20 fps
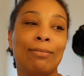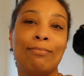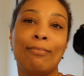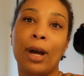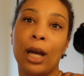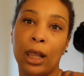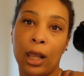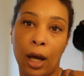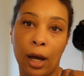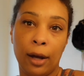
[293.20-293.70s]

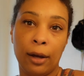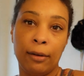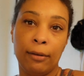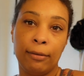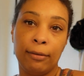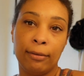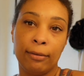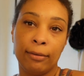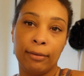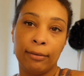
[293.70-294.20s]
my
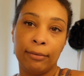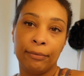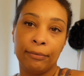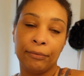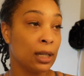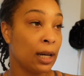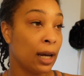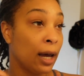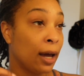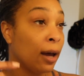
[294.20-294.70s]
life.
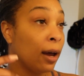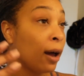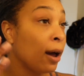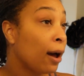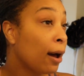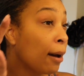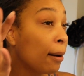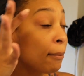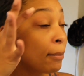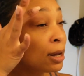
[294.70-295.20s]
Yeah,
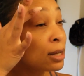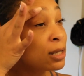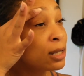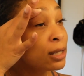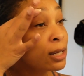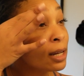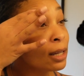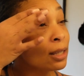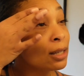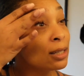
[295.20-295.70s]
I'm about
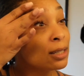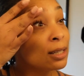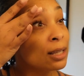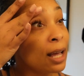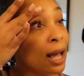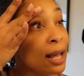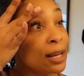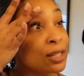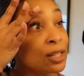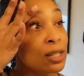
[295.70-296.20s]
to take these
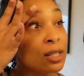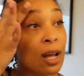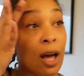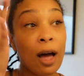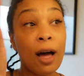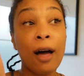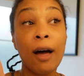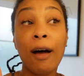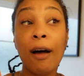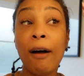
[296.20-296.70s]
lashes
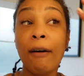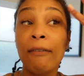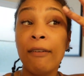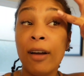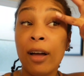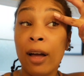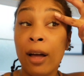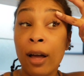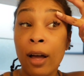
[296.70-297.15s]
off.